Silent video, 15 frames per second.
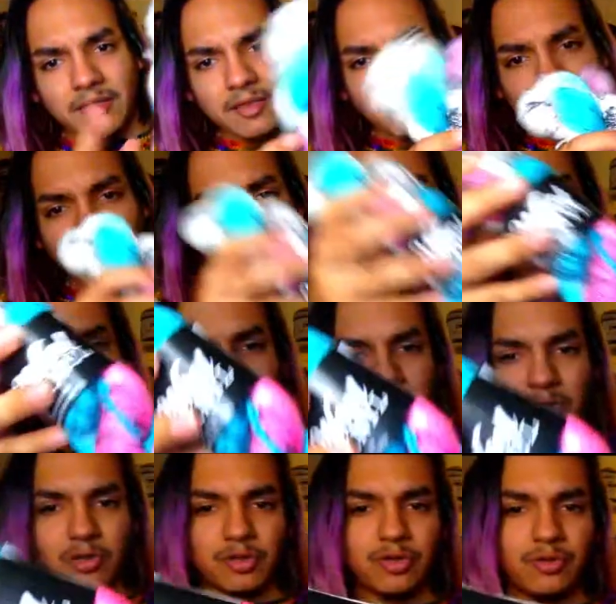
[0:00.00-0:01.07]
The pink and
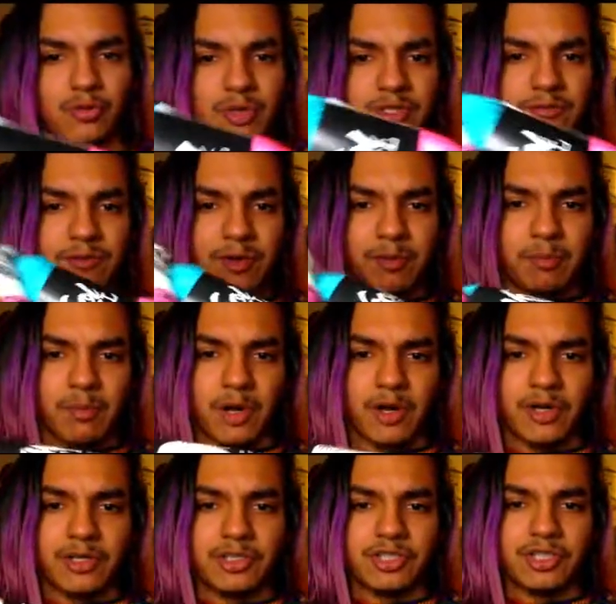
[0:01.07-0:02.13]
blue was for
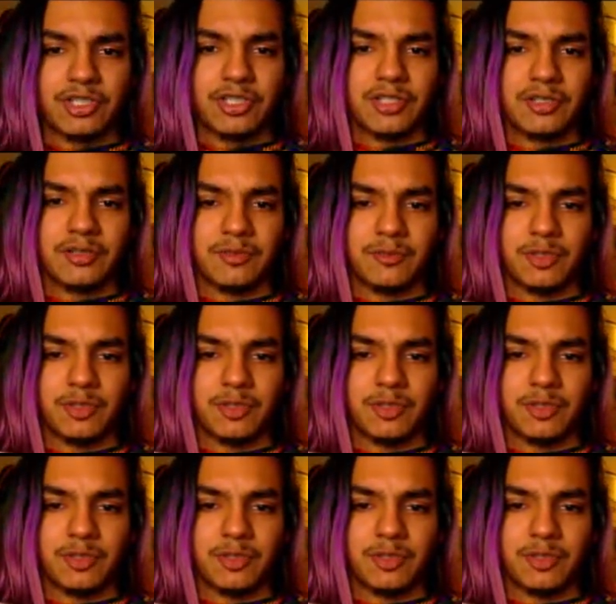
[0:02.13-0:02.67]
March,